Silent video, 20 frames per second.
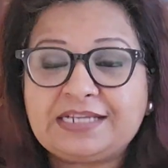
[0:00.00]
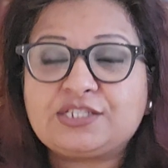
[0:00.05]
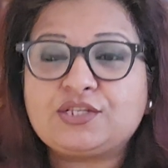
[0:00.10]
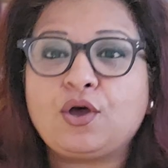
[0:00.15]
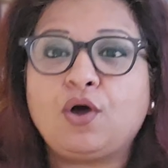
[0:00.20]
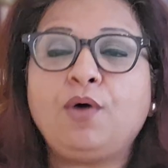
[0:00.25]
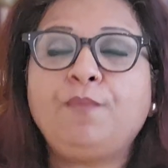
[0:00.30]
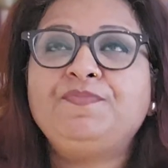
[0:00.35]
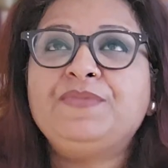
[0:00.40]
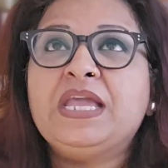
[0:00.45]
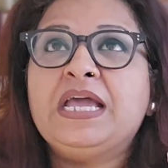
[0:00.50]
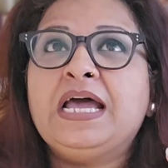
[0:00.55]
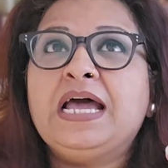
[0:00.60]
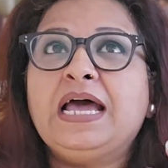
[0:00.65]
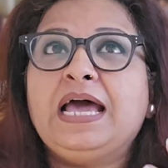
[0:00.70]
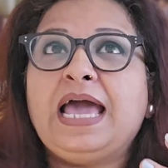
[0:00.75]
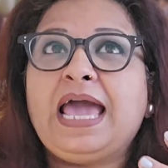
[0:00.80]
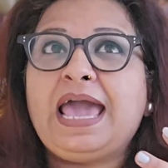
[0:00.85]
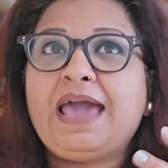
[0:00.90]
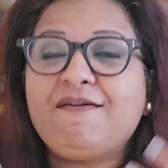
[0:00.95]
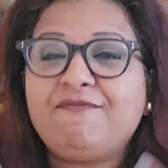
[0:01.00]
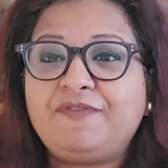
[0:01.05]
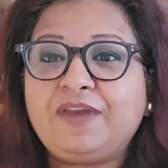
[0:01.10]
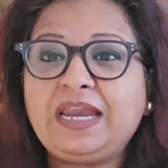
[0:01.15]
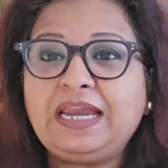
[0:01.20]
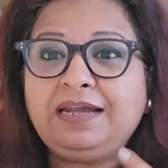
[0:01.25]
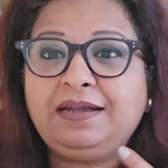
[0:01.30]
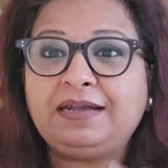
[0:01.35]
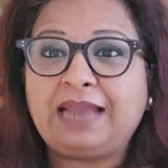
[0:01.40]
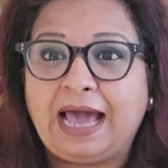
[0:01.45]
So every
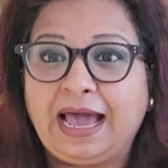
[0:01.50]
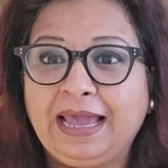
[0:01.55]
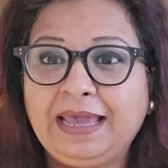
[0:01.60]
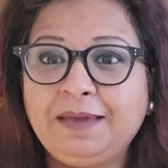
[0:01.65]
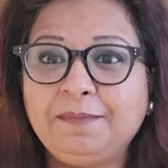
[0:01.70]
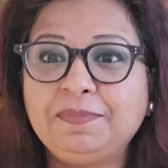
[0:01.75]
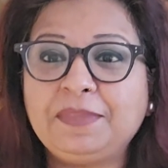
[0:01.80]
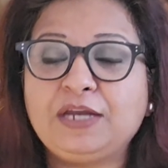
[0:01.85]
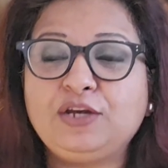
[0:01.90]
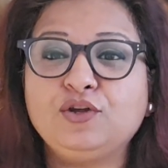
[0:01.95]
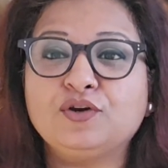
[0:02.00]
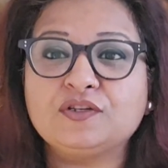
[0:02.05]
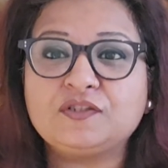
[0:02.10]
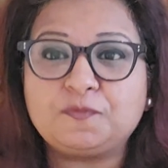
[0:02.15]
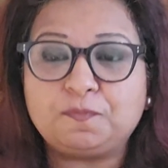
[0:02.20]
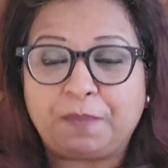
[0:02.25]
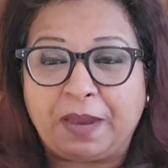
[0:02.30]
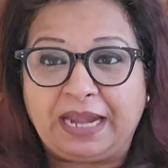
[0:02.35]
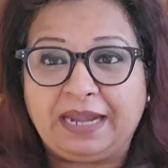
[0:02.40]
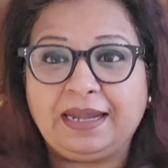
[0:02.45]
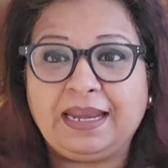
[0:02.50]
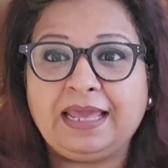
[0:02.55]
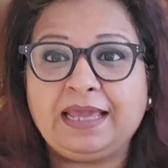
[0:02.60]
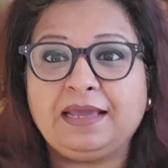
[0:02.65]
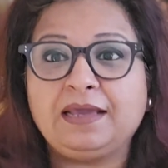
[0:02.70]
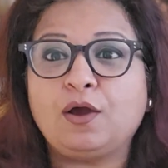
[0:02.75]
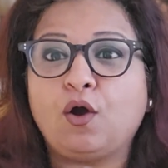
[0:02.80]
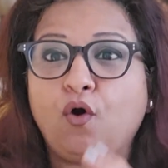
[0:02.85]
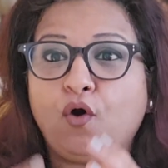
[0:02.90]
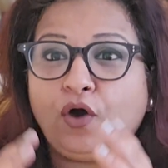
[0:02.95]
time that you're
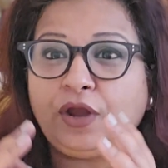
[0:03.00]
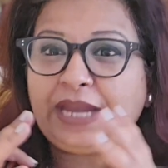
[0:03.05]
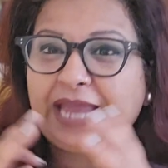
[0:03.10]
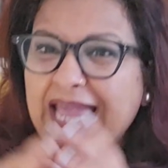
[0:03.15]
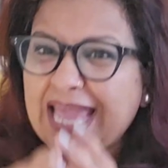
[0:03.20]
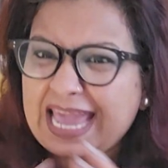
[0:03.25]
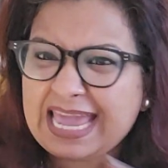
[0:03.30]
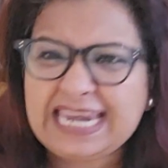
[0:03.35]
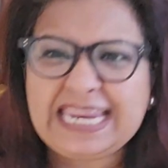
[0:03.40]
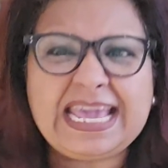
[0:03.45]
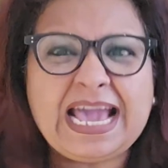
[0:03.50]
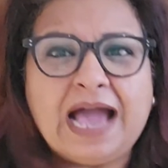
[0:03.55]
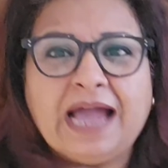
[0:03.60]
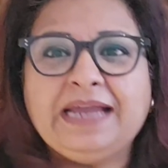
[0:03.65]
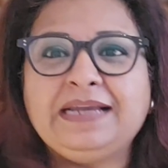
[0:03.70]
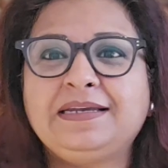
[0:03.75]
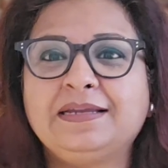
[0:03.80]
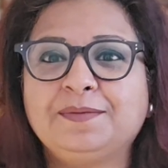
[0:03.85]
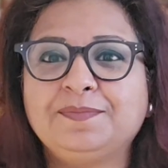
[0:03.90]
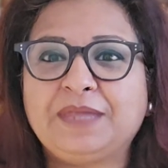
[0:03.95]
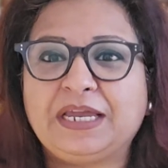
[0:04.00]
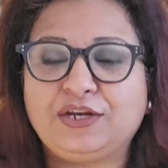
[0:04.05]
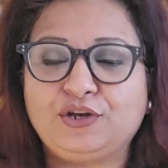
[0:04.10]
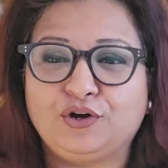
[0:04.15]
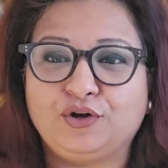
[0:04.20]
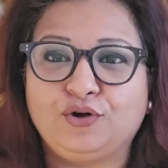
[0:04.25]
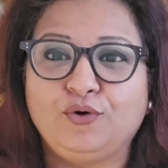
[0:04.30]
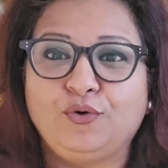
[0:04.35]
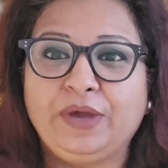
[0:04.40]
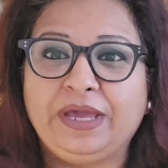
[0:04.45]
spending on any item that
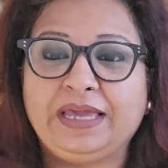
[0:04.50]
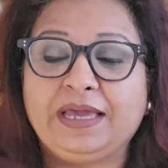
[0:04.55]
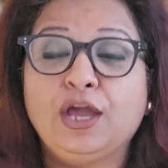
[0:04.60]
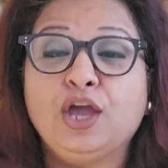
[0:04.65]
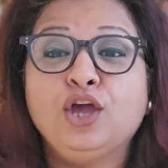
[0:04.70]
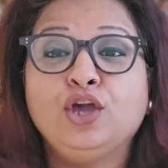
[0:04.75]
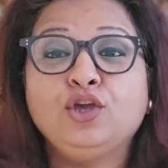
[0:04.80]
you're doing,